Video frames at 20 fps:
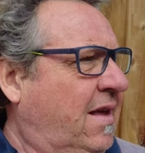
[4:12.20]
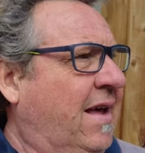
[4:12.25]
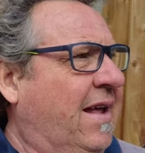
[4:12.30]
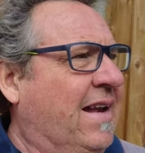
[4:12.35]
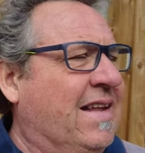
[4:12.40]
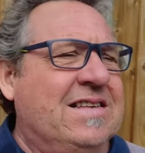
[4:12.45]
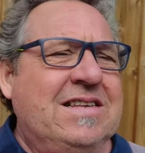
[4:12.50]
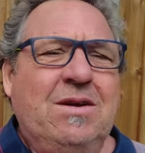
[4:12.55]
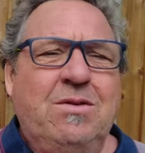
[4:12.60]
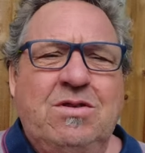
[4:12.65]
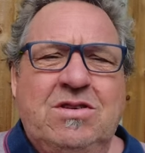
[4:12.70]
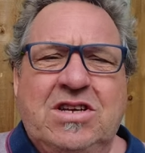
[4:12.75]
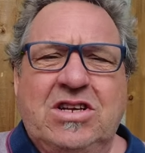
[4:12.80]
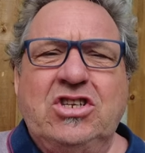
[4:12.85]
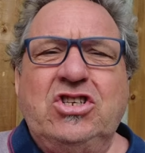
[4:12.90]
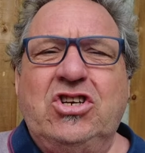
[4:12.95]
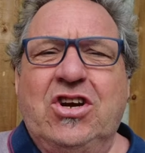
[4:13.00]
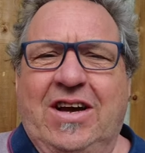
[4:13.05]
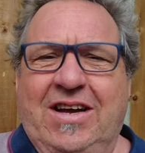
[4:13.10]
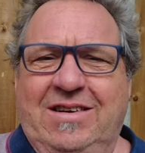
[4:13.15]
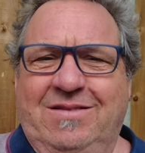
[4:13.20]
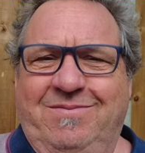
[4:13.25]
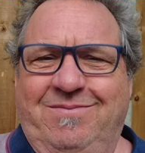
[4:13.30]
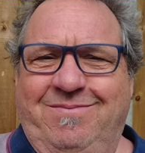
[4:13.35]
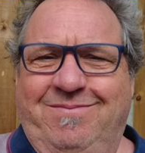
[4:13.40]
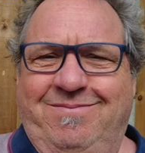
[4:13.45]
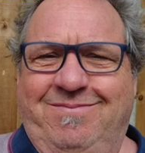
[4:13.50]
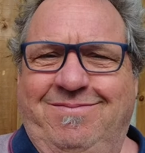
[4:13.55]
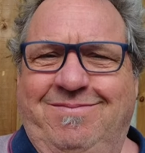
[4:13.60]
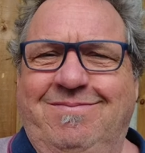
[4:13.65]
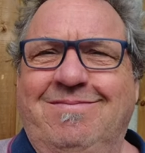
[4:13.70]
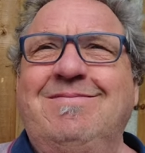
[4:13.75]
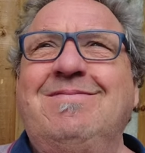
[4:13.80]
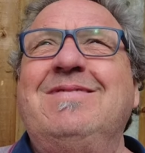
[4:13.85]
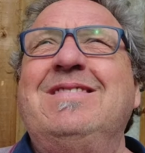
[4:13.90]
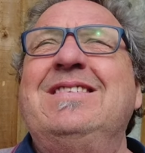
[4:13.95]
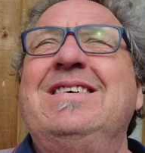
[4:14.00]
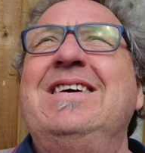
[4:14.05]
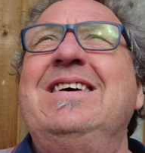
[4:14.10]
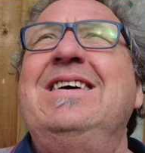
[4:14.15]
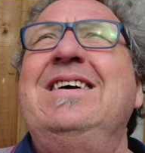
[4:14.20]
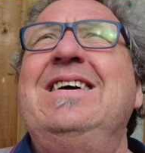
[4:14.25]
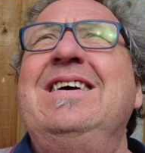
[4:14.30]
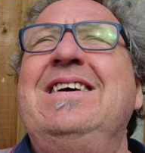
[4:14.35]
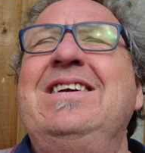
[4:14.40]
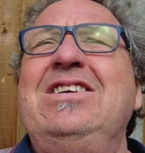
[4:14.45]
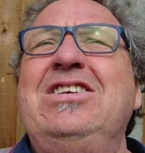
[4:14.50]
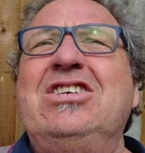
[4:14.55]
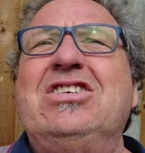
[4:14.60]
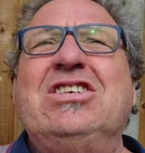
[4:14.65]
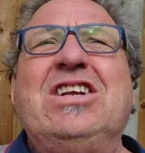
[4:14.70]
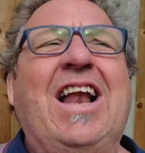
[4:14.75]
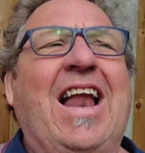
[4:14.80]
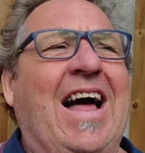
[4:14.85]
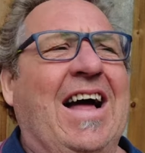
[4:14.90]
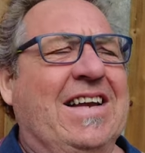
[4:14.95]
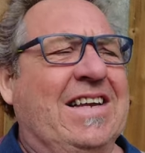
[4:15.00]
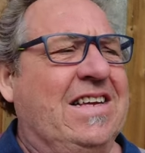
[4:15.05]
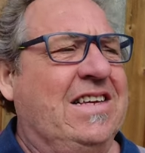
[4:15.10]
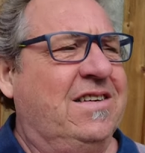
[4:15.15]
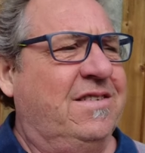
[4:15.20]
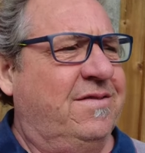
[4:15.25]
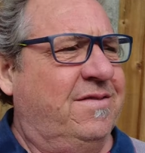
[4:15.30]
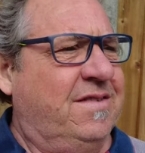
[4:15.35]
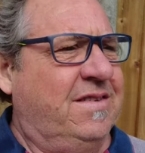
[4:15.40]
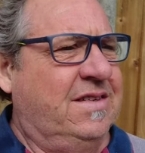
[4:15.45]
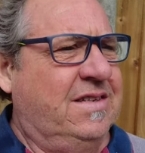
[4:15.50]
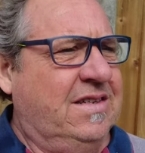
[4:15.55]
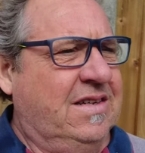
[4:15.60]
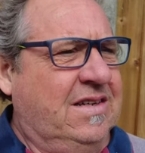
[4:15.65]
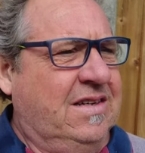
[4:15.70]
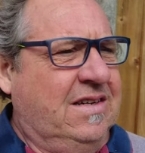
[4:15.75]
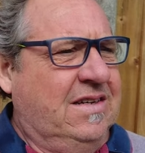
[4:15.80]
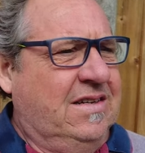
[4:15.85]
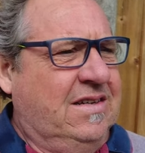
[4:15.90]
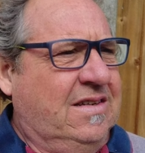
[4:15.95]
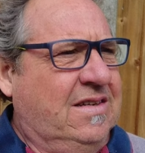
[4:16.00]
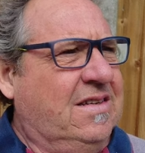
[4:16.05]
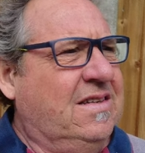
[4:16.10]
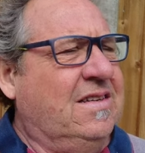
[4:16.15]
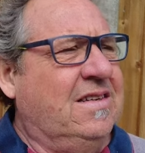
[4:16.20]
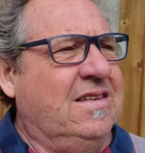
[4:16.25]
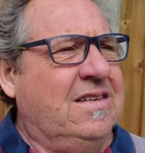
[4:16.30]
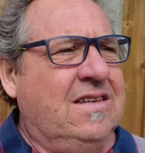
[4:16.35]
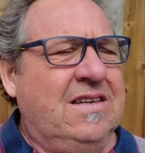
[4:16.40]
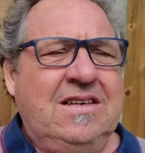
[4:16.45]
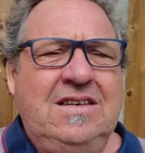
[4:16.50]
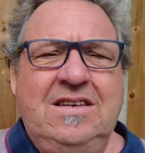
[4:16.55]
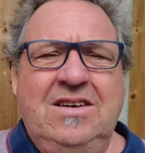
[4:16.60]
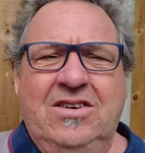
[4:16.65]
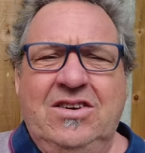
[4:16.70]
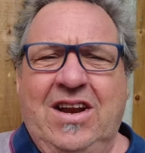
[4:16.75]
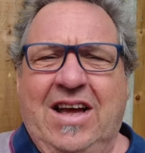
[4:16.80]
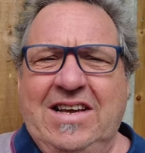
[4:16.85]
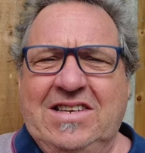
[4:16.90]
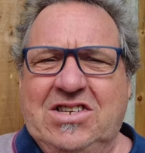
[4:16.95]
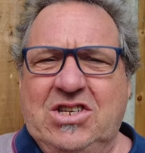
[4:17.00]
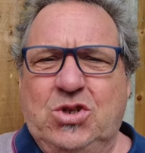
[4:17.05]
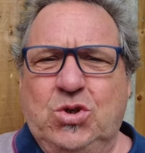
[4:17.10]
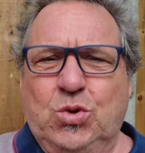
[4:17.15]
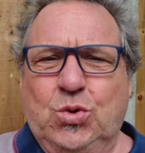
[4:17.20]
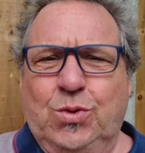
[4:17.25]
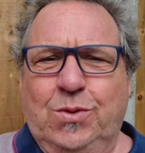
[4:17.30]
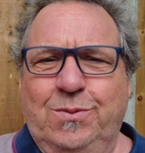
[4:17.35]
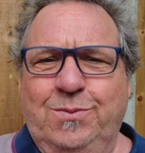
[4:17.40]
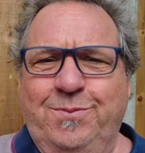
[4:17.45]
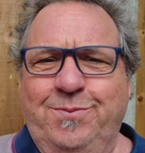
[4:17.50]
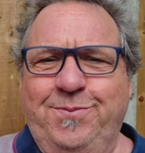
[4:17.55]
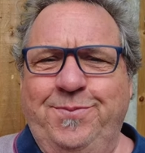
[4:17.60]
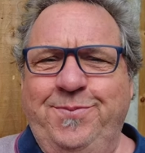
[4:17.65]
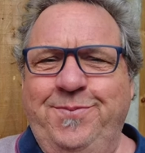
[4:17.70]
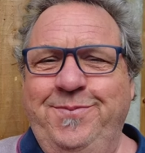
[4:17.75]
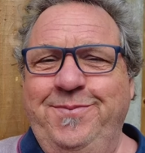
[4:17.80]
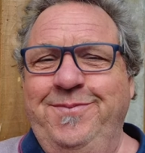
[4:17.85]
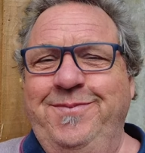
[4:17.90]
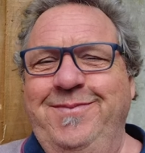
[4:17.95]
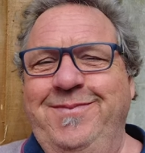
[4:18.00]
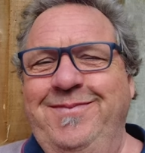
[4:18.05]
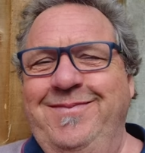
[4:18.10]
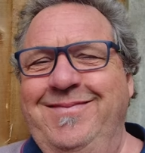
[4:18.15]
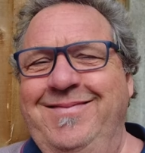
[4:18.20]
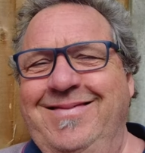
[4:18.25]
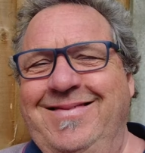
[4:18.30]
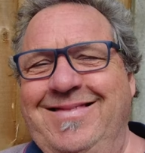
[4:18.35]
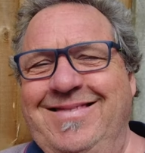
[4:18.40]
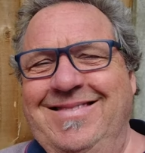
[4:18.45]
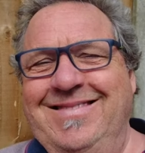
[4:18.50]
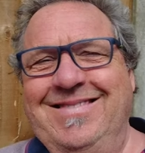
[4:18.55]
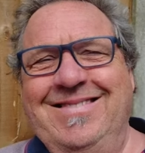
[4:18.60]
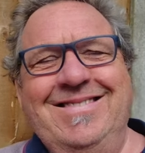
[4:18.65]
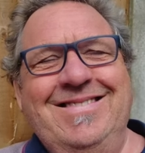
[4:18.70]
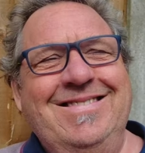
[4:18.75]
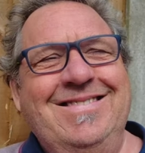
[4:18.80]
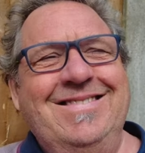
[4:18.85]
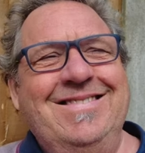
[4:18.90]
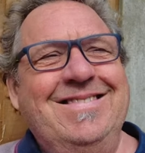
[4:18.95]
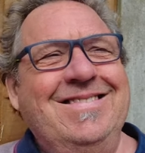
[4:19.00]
there's no sunshine, just cloudy. Not nice at all.